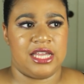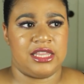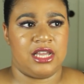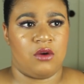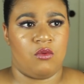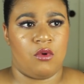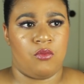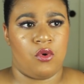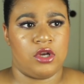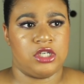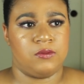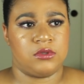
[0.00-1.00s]
I think at one
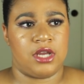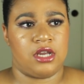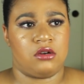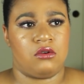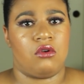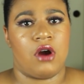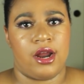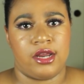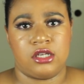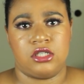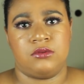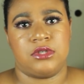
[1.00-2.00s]
point she was like
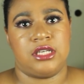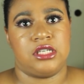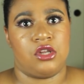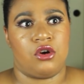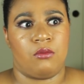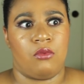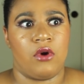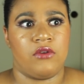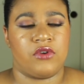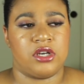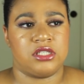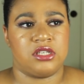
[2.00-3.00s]
crying because she was like telling her
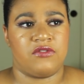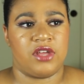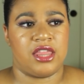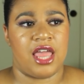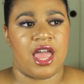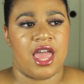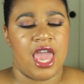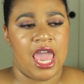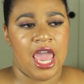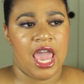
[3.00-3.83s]
boyfriend and stuff like that.